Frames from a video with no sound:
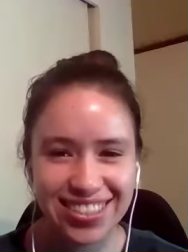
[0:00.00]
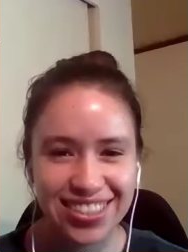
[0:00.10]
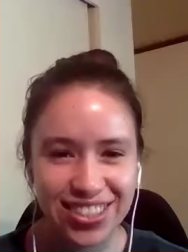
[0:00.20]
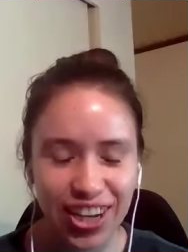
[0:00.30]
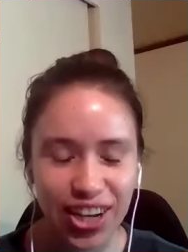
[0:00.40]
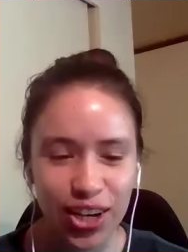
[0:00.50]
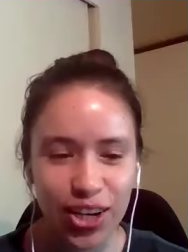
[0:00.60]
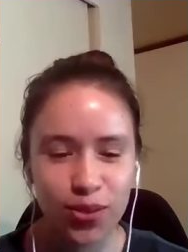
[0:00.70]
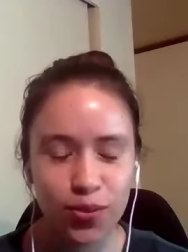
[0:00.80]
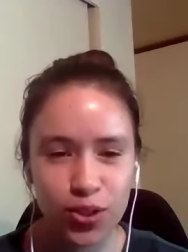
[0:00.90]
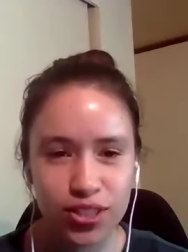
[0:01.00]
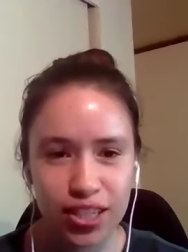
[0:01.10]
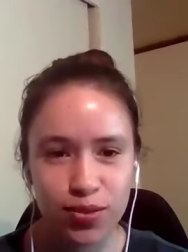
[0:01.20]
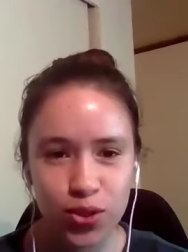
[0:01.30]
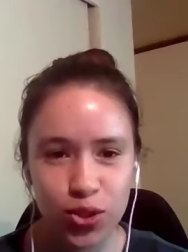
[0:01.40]
did i was
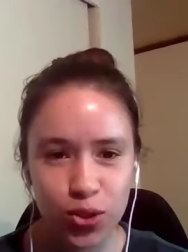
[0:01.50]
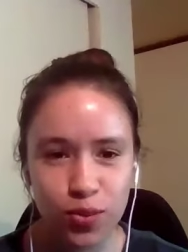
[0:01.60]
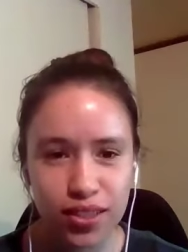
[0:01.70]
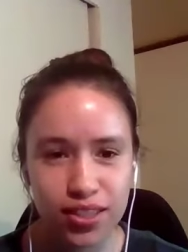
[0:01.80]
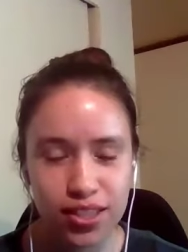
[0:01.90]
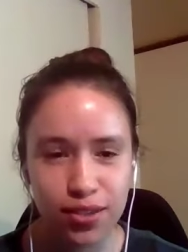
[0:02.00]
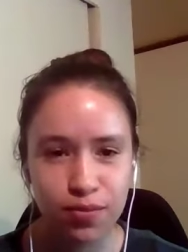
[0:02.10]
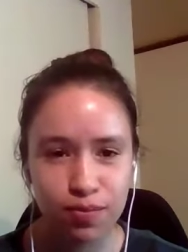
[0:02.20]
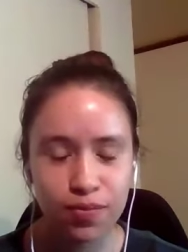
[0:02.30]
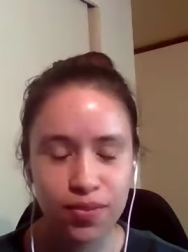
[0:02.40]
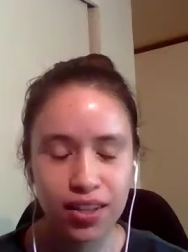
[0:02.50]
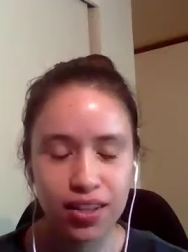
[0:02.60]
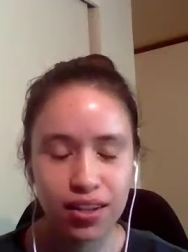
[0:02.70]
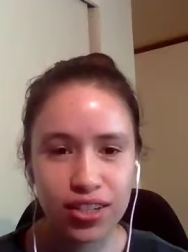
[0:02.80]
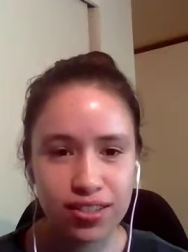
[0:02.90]
able to meet some
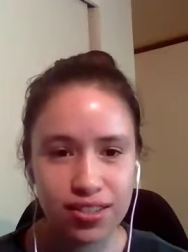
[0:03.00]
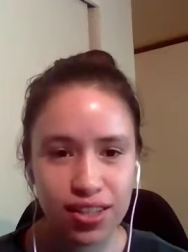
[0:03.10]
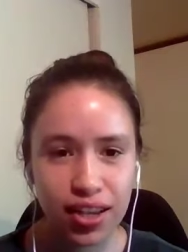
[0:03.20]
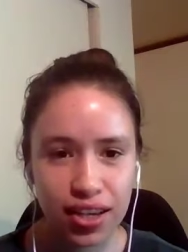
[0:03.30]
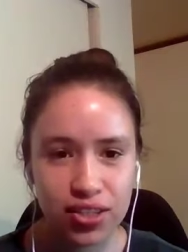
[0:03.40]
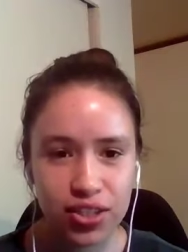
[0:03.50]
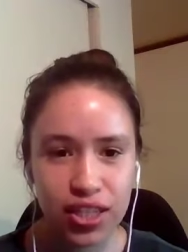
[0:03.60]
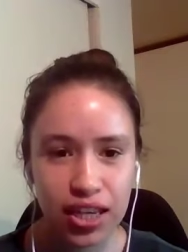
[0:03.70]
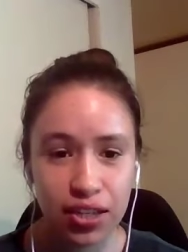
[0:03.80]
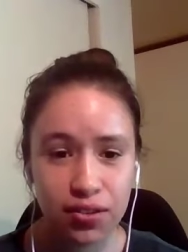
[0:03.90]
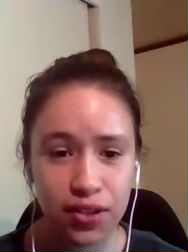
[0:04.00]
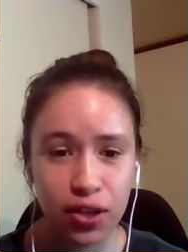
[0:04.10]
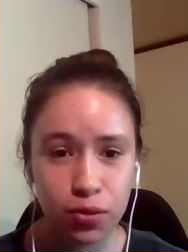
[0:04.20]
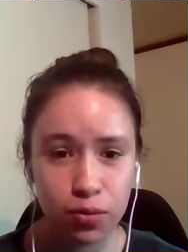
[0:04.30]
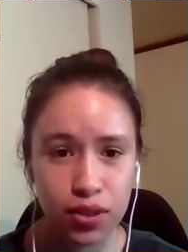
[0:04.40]
friends that actually kind of
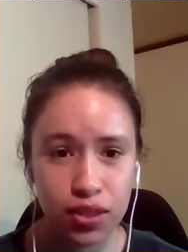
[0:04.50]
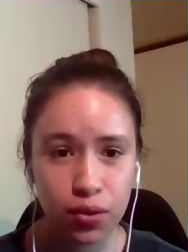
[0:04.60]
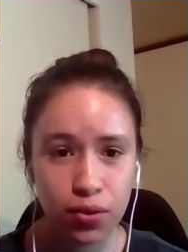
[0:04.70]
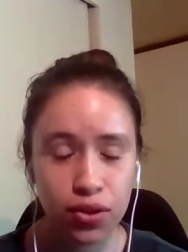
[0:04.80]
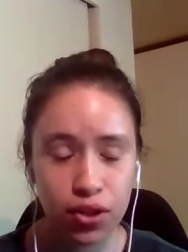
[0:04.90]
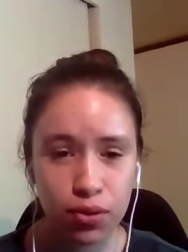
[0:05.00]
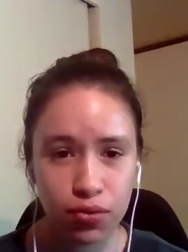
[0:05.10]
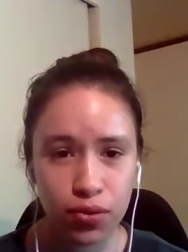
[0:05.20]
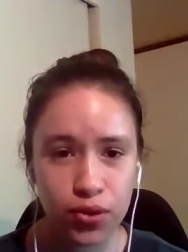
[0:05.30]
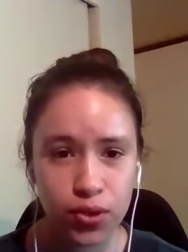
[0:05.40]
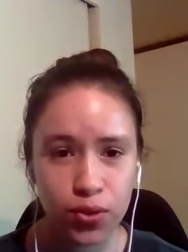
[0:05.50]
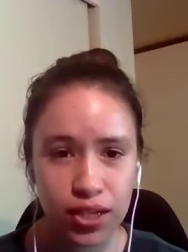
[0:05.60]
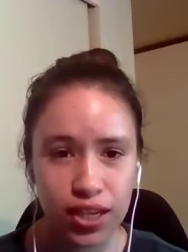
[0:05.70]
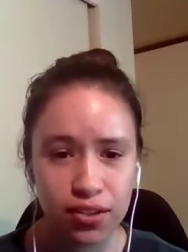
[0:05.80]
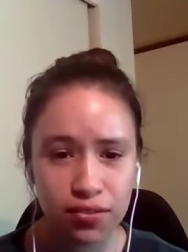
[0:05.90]
helped me that were there before. So
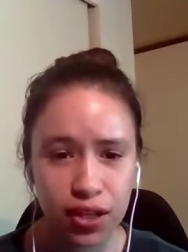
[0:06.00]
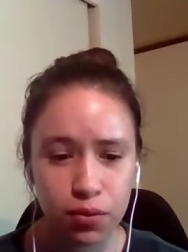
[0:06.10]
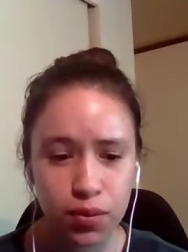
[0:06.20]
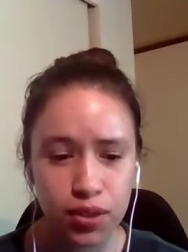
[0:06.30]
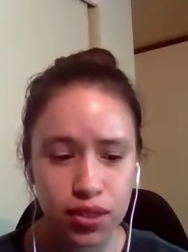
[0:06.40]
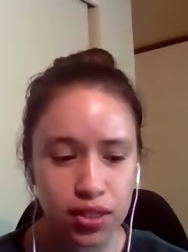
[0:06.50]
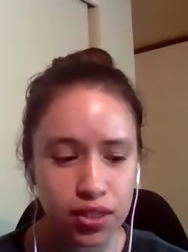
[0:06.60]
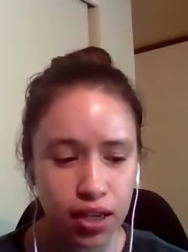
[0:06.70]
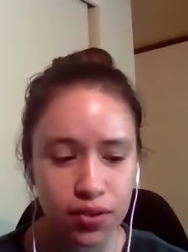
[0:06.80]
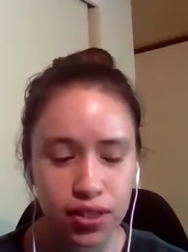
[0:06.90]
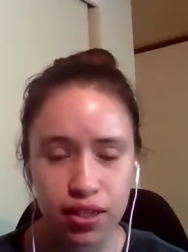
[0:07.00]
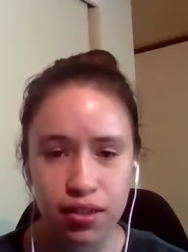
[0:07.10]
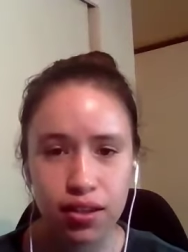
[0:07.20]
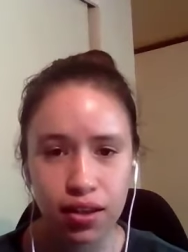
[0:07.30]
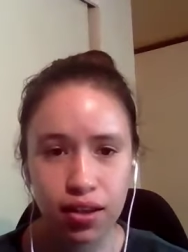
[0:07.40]
they kind of helped me
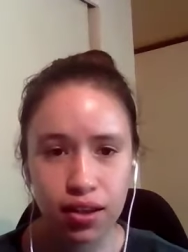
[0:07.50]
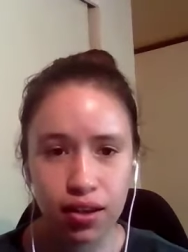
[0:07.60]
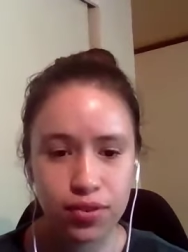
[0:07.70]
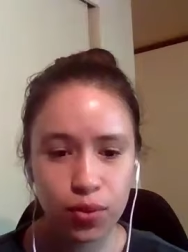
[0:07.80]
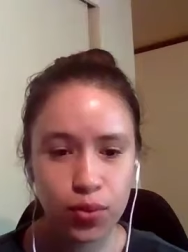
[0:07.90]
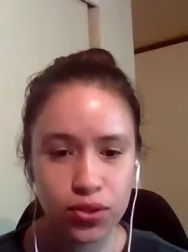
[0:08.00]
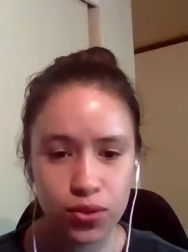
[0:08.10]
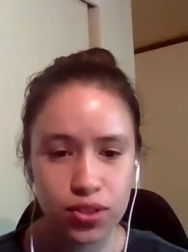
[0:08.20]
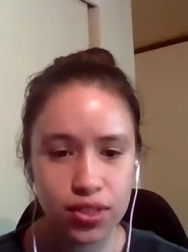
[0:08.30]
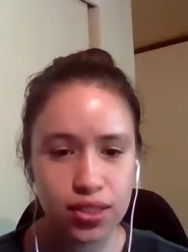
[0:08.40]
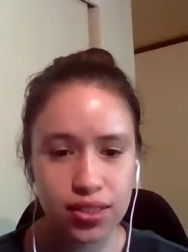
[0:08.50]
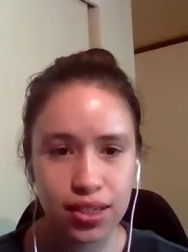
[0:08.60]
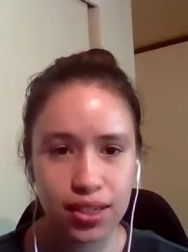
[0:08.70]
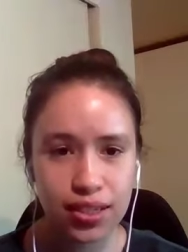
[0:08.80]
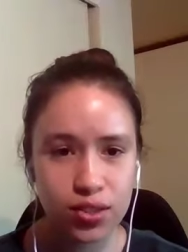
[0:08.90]
navigate the resources
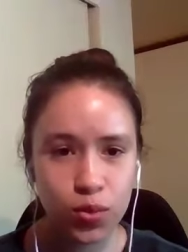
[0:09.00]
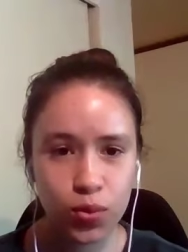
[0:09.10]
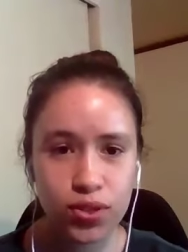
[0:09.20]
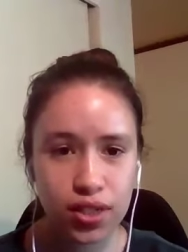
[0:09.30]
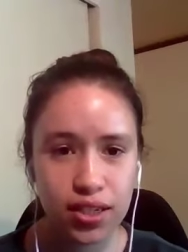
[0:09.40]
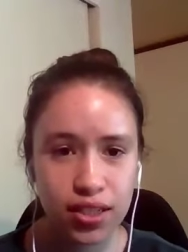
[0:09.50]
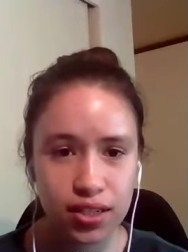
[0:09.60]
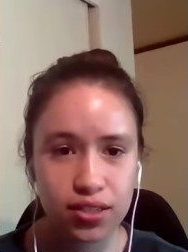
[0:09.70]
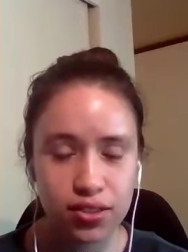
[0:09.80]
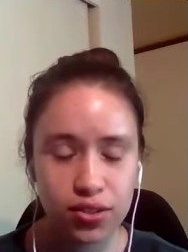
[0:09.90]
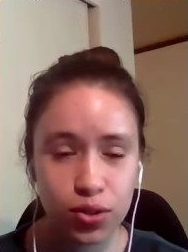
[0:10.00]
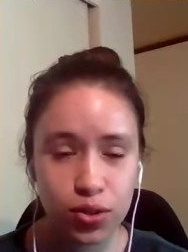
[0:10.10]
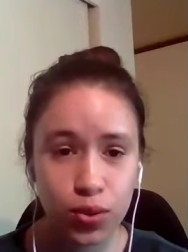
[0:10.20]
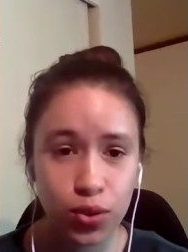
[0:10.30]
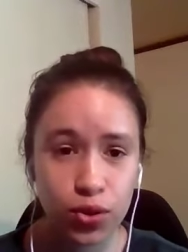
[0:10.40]
and tools that I needed
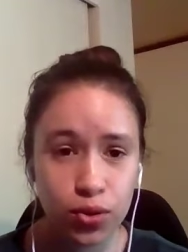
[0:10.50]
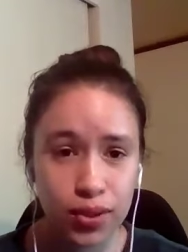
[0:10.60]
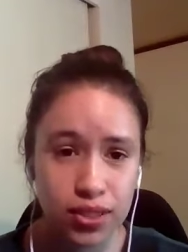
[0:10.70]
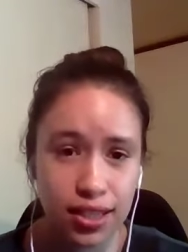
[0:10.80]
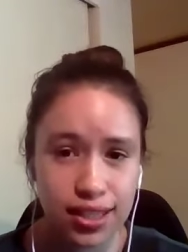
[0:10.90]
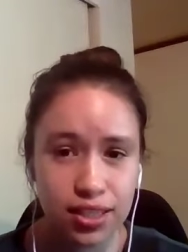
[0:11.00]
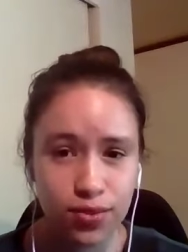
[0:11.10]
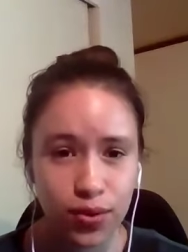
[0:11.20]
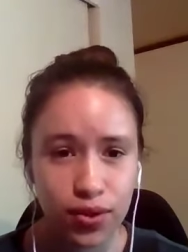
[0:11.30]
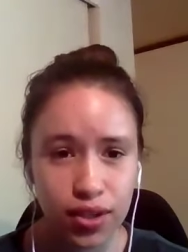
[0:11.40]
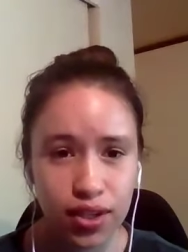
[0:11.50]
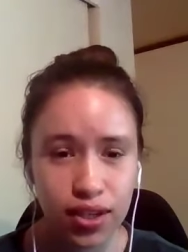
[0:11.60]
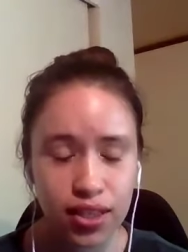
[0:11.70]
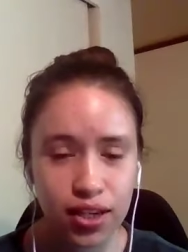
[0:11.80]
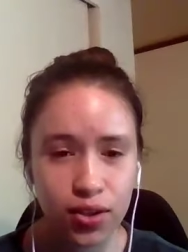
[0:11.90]
to in order to be successful.
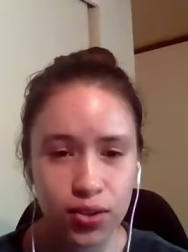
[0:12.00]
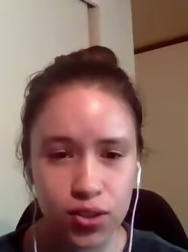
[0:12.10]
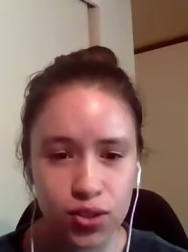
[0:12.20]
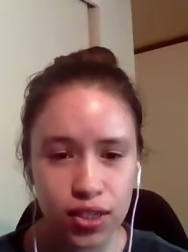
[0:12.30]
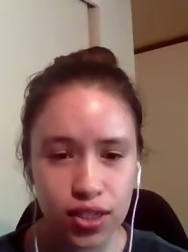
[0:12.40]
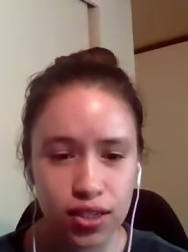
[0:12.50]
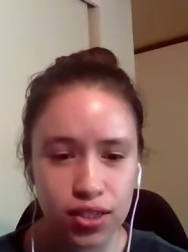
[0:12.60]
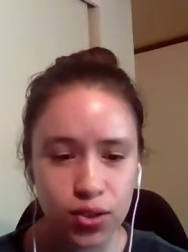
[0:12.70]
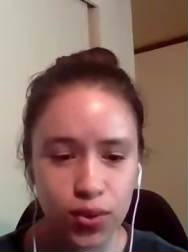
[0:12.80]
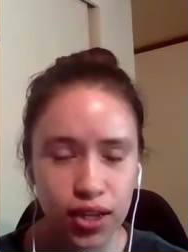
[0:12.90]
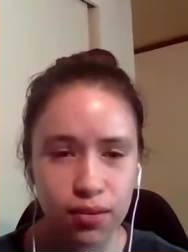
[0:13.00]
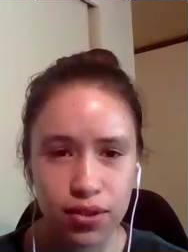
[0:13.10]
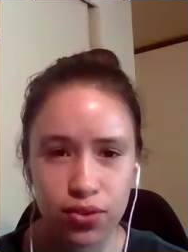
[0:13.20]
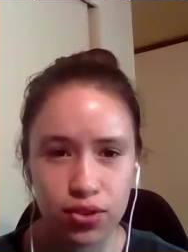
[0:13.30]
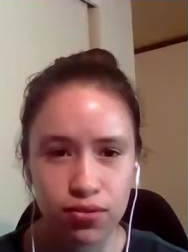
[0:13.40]
And then I also took a
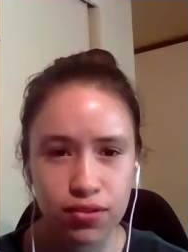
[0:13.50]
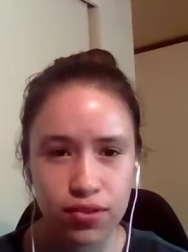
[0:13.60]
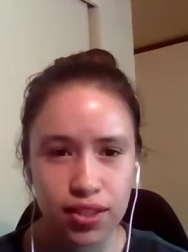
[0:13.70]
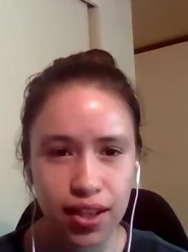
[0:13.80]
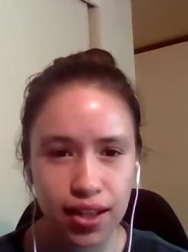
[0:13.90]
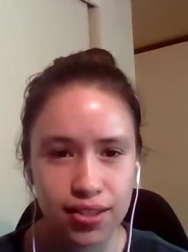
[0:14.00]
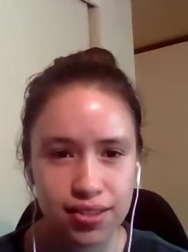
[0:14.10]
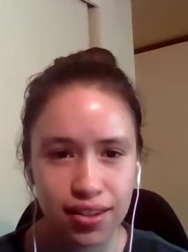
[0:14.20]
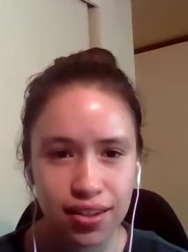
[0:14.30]
UNIV 350 class